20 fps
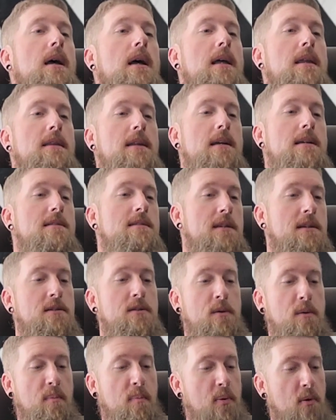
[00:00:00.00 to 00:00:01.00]
This is
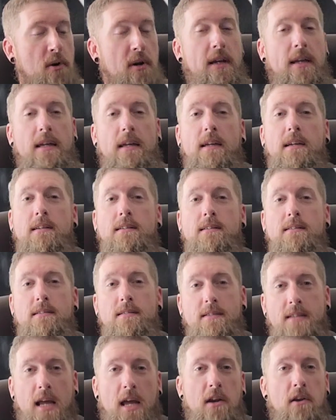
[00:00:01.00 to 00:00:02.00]
your pretty
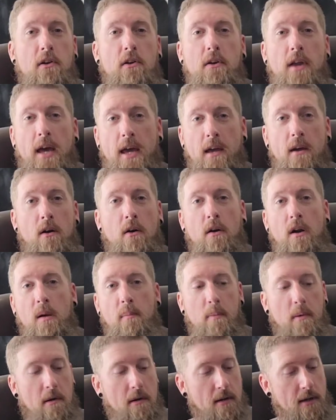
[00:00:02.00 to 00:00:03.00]
standard AR
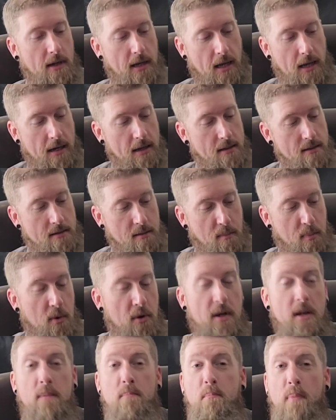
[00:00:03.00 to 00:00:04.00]
upper. It is a
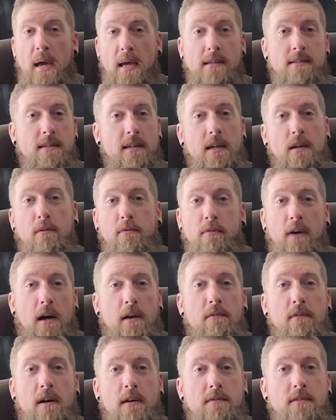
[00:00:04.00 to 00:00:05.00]
pretty basic
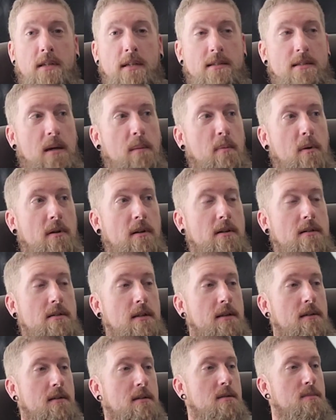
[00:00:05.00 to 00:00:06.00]
5.56 upper. There's
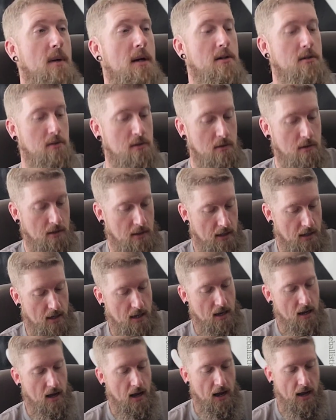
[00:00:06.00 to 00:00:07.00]
nothing special.
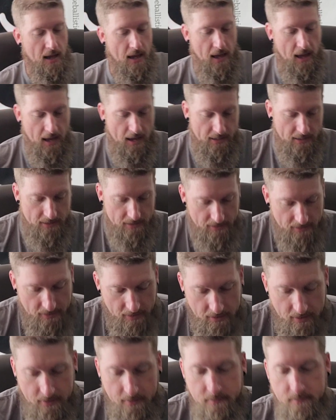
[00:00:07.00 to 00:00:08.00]
I added
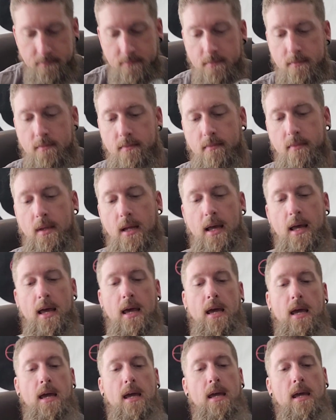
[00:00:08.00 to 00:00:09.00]

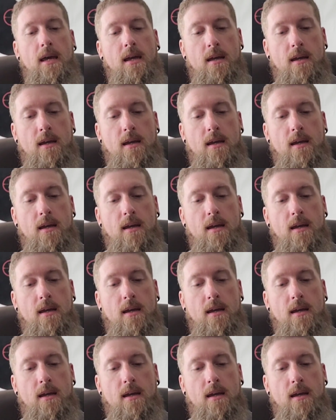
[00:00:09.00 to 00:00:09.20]
a